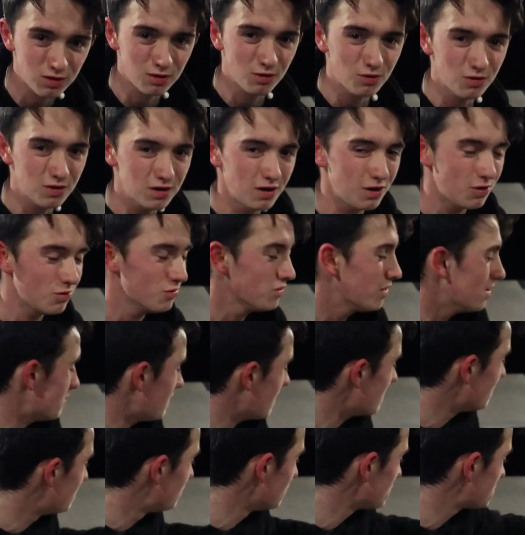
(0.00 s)
so cold that
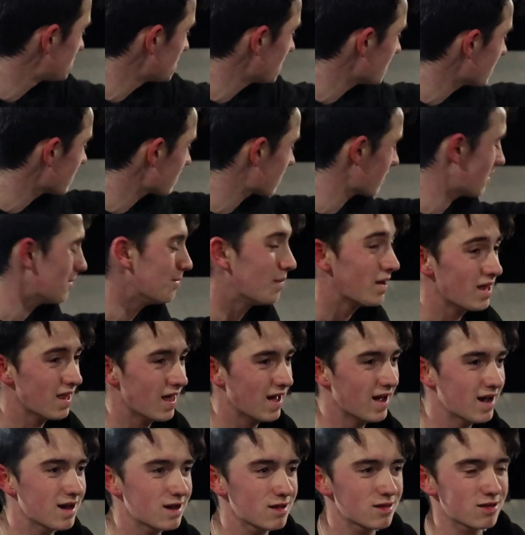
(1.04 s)
my bushings and my
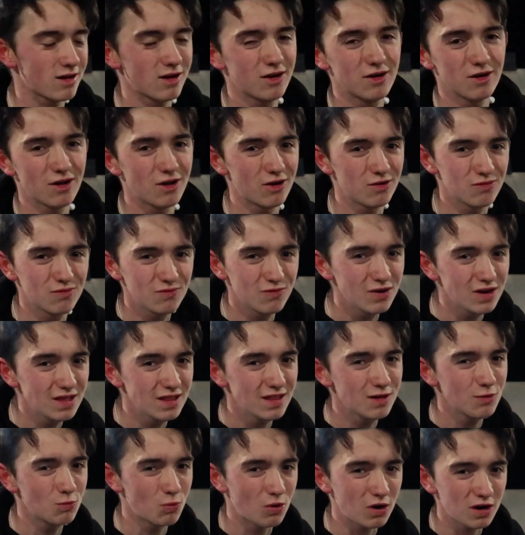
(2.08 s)
legs are not
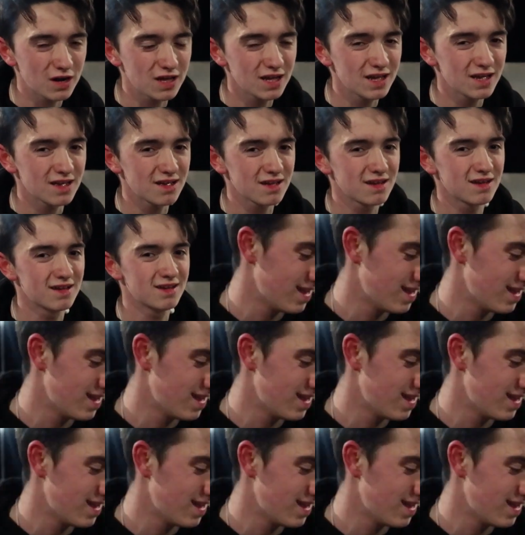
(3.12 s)
really working.